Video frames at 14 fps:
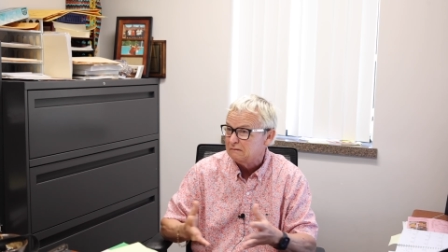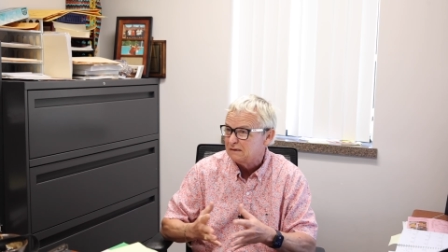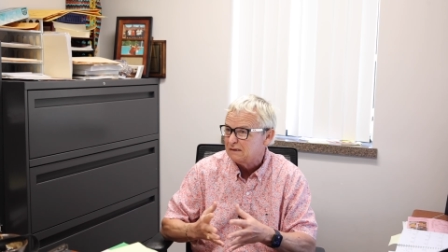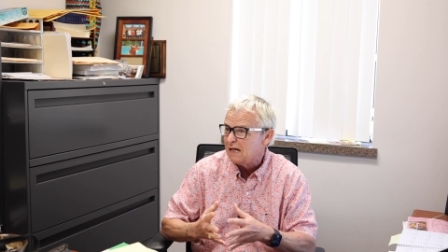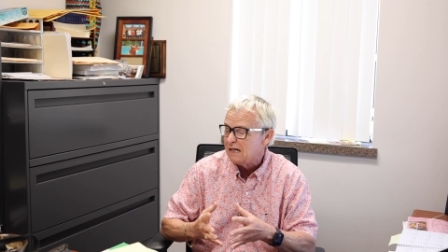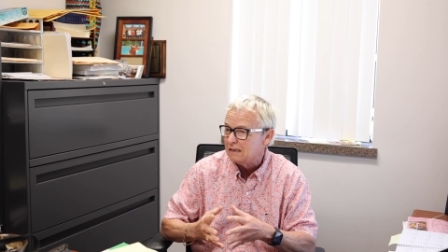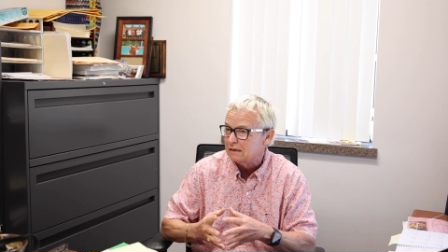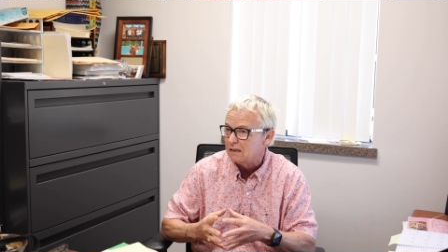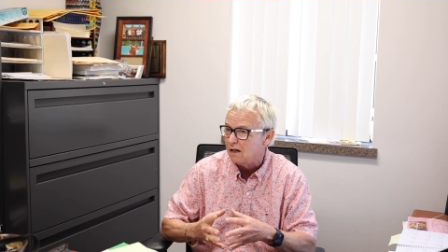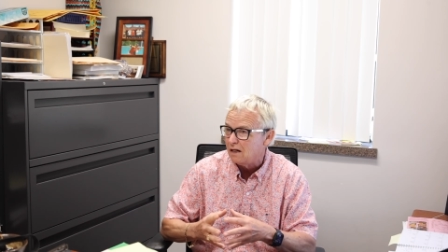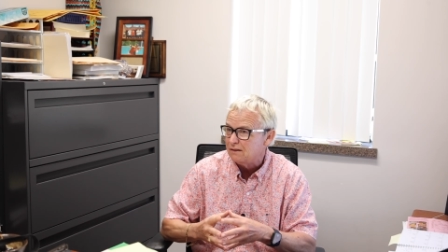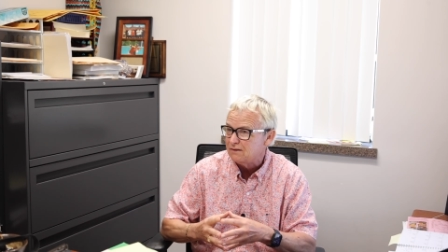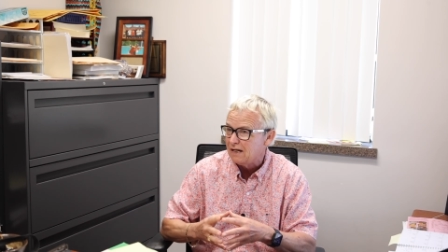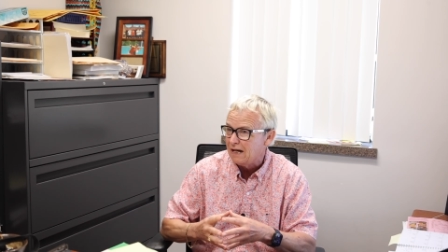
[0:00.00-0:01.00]
Stay in
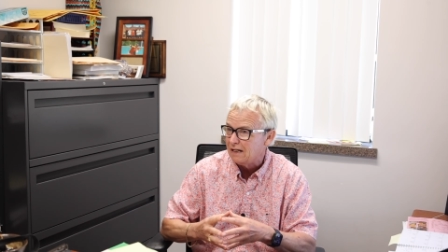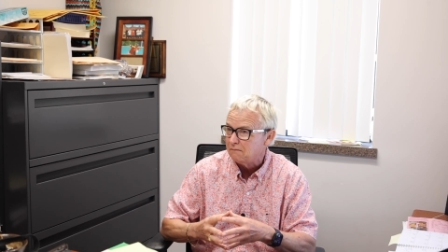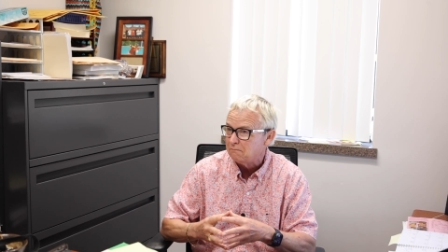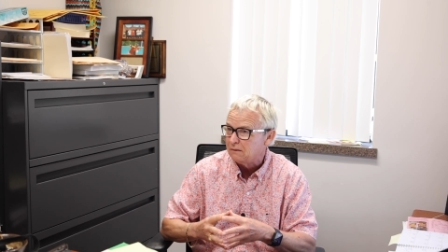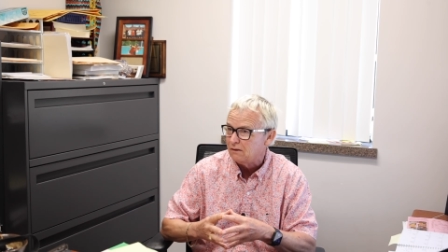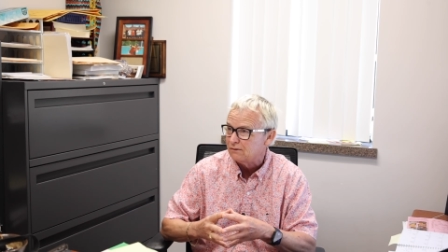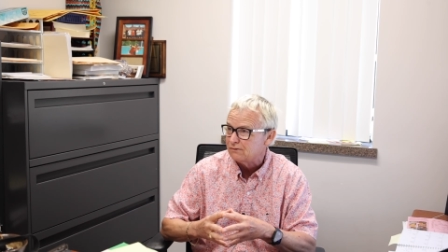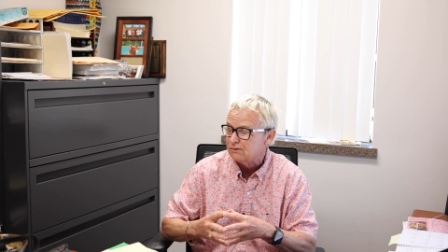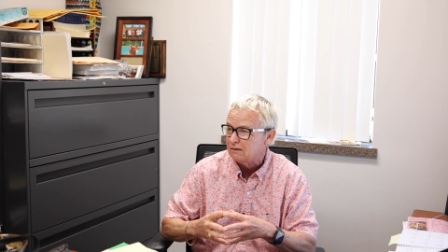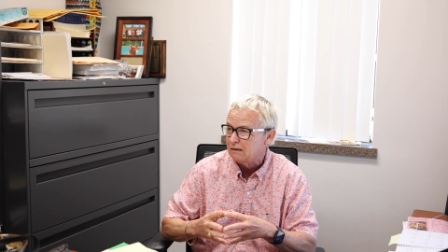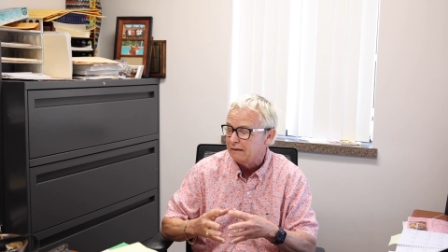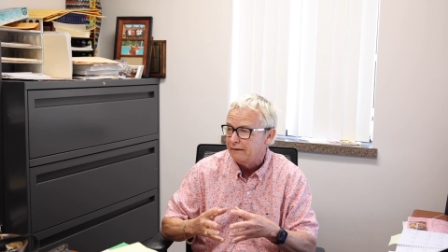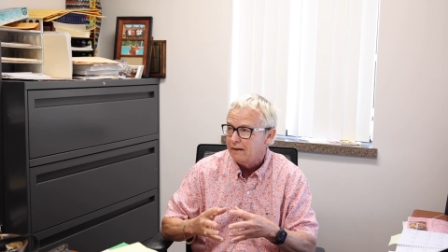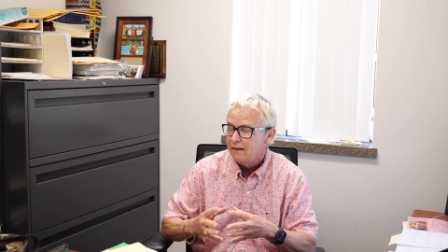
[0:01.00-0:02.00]
contact, because
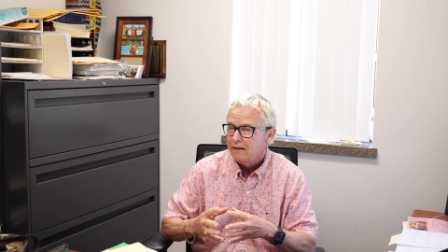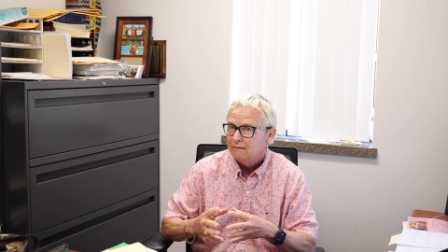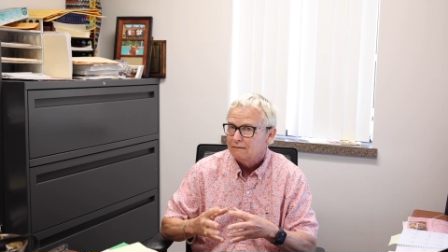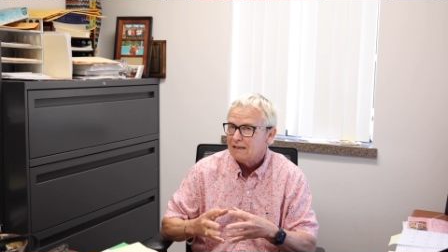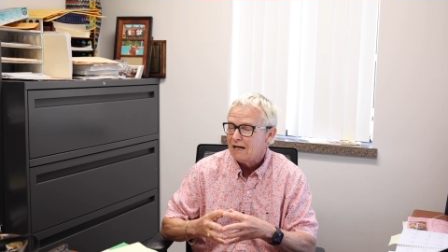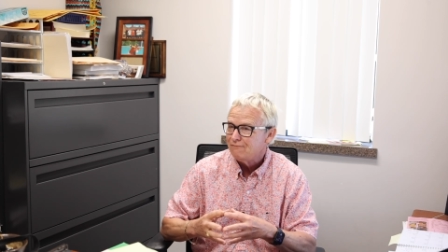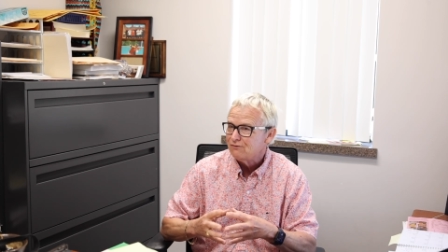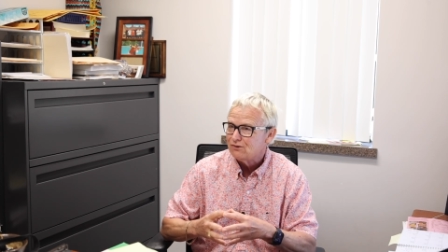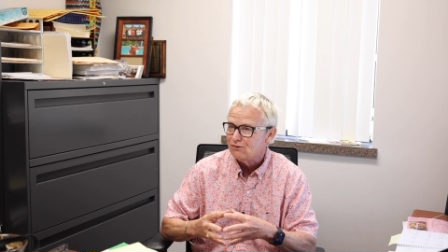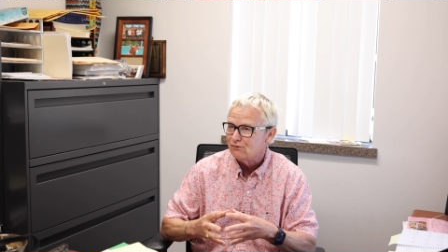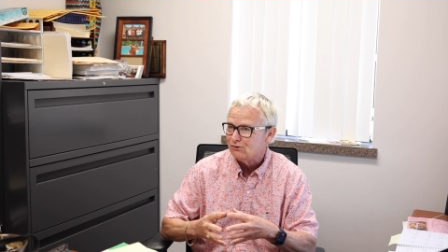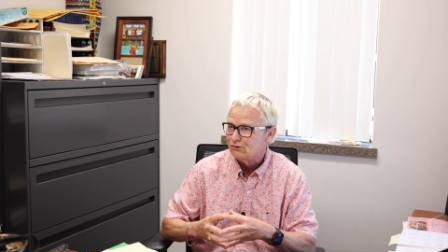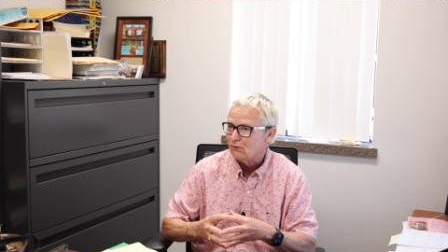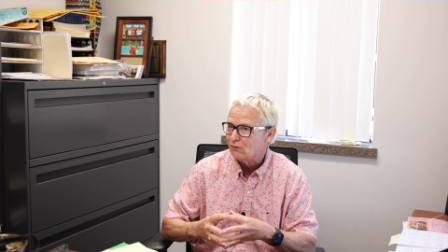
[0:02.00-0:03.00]
life's too
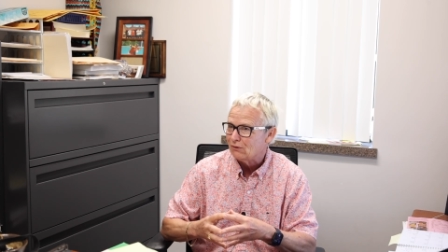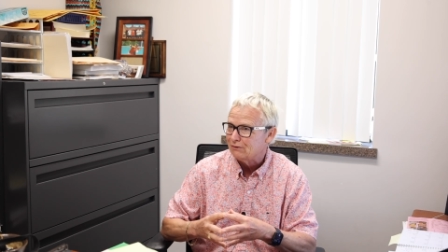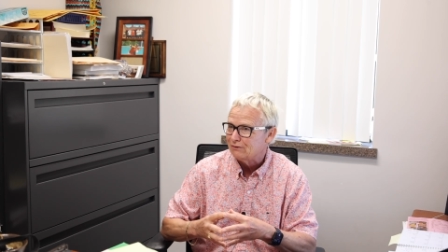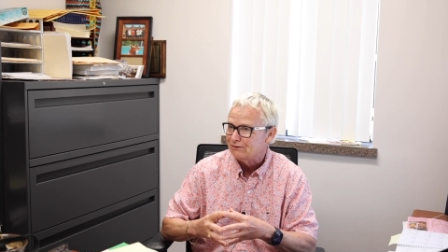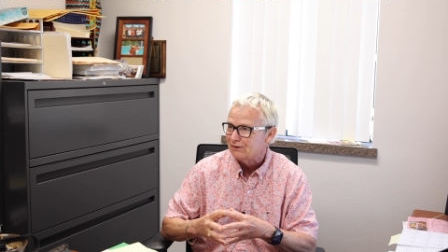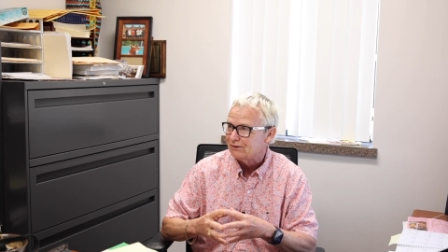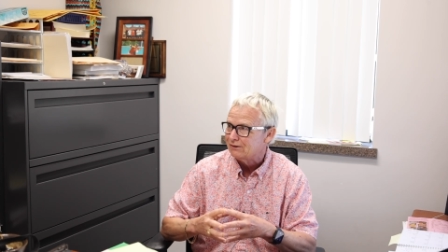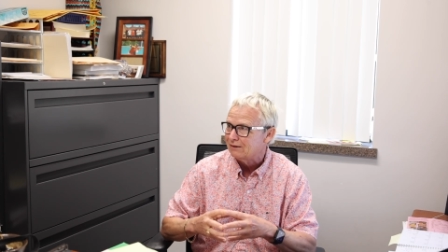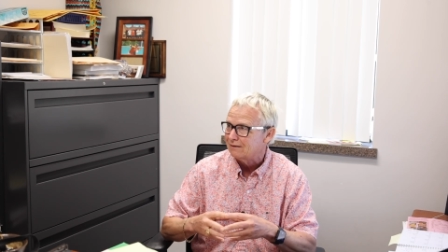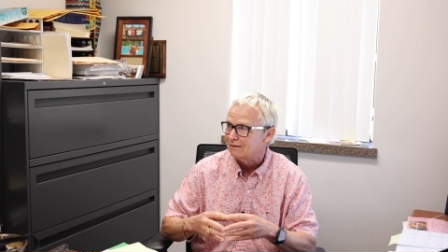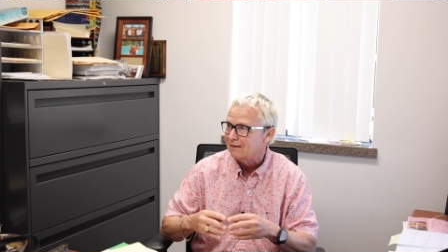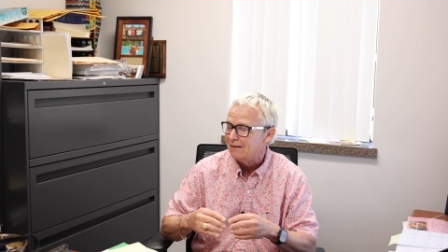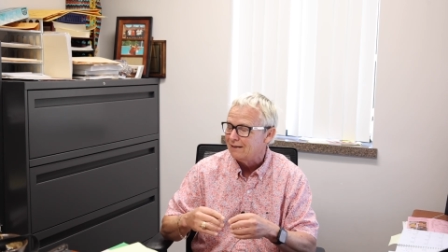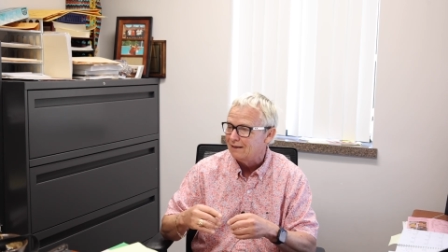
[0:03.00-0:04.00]
short just to
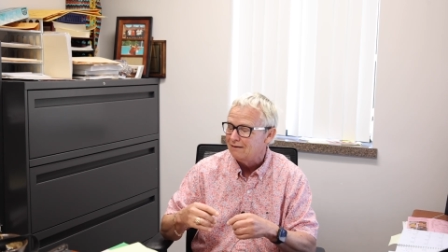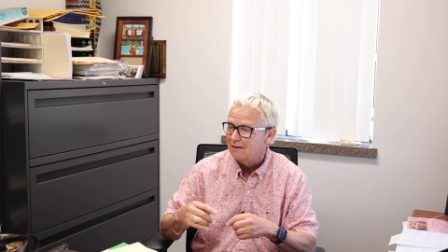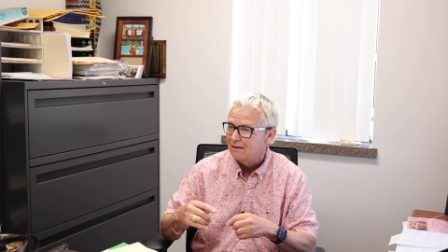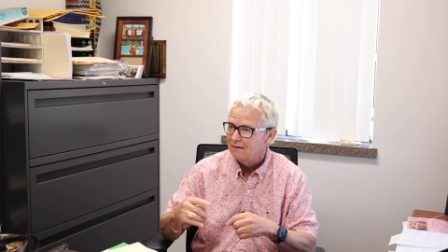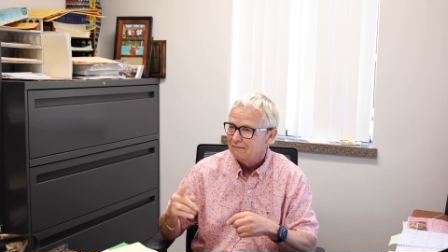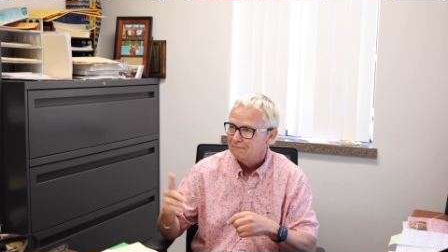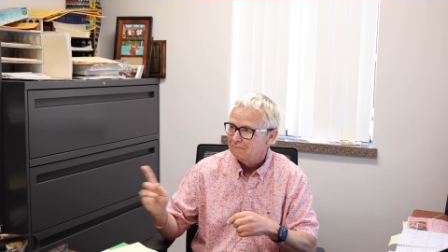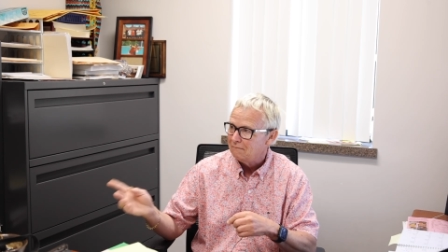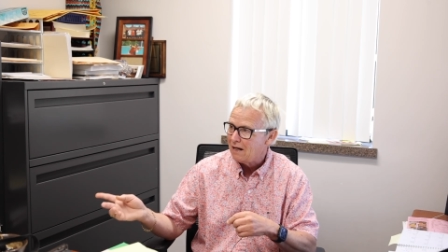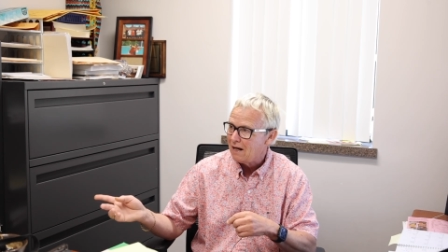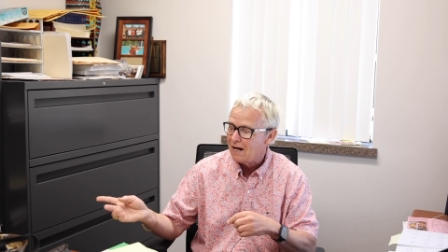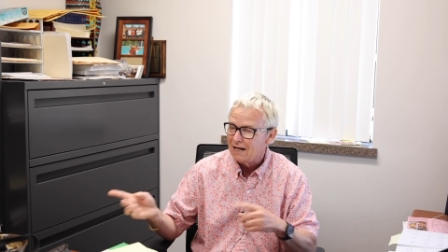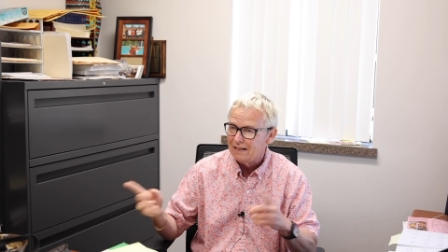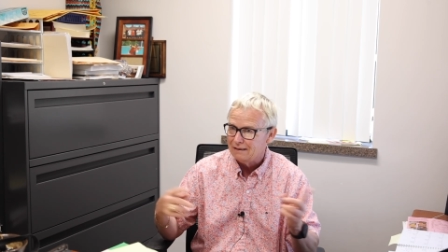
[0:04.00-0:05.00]
kind of
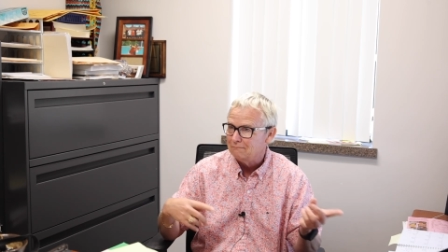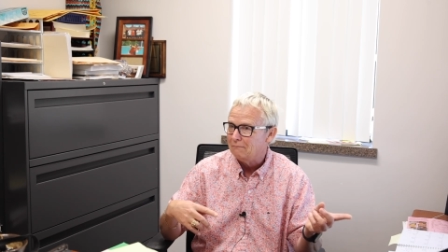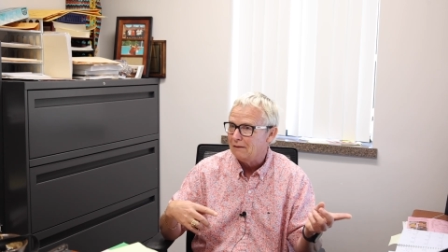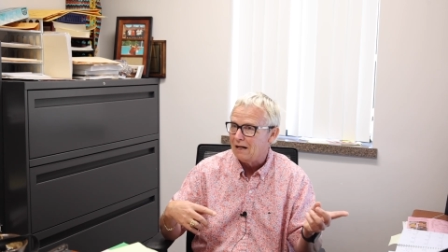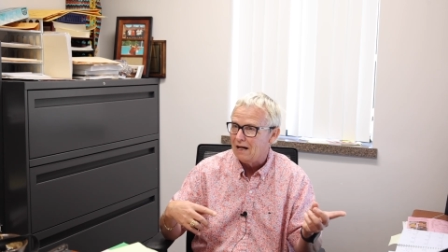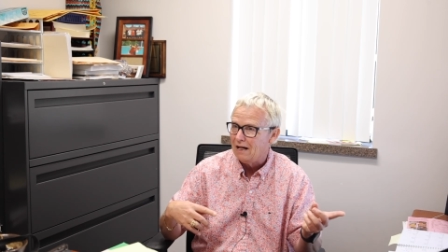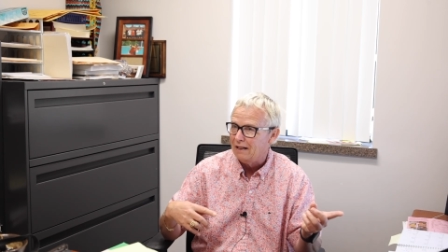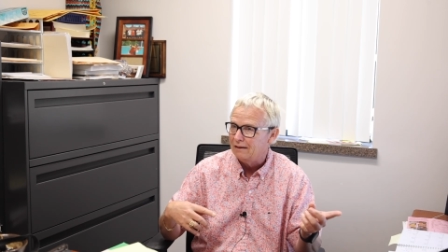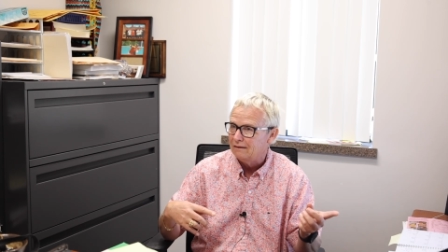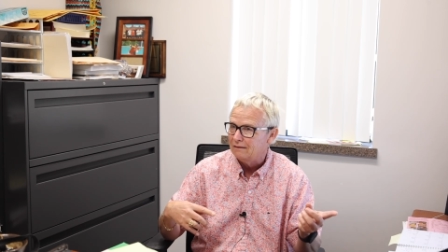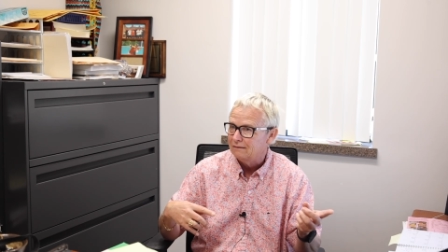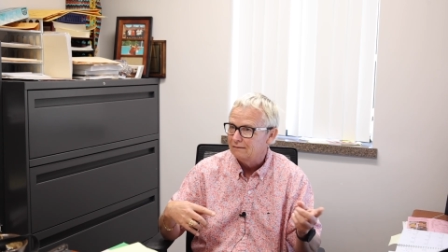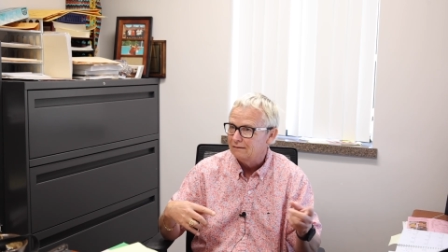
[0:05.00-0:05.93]
hi and bye.